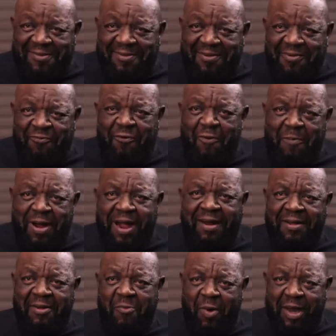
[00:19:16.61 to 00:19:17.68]
formal
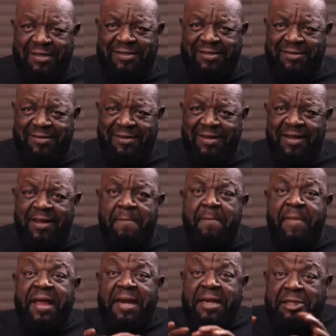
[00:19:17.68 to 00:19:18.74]
request,
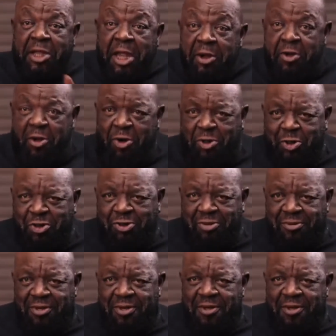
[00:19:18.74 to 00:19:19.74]
meritorious